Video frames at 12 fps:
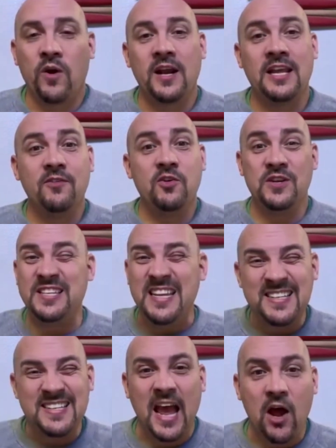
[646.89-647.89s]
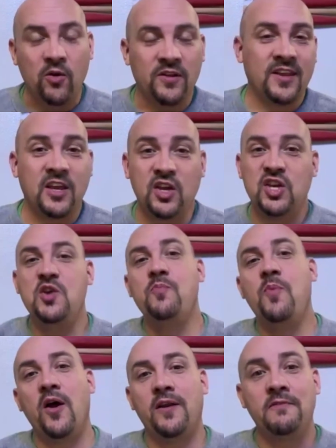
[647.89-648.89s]
We're going to give you a discount. It's like a
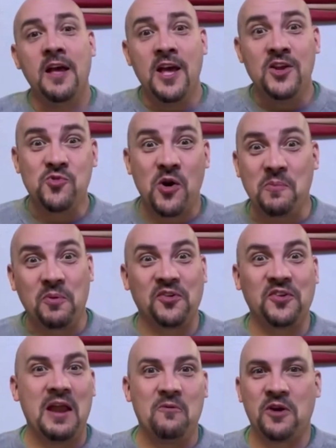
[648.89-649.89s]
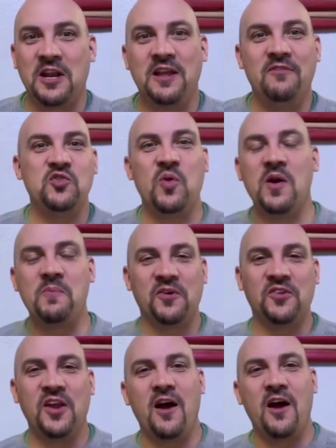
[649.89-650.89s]
coupon of 20%. We're going to give you
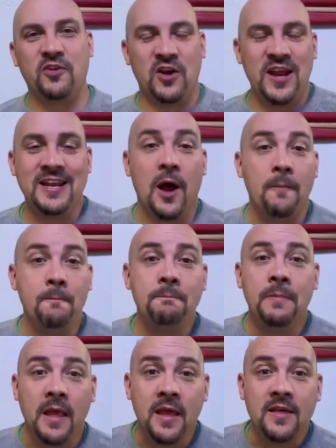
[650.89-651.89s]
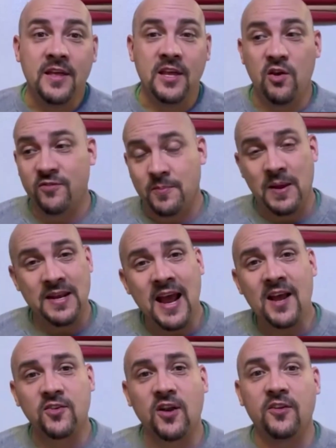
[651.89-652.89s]
20% off your income that you have to pay
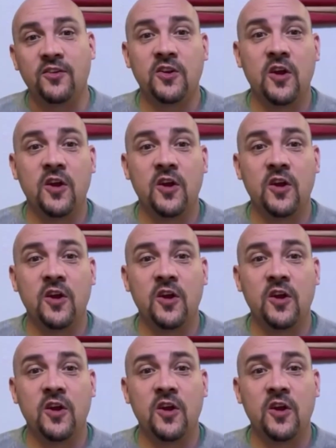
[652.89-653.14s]
tax on.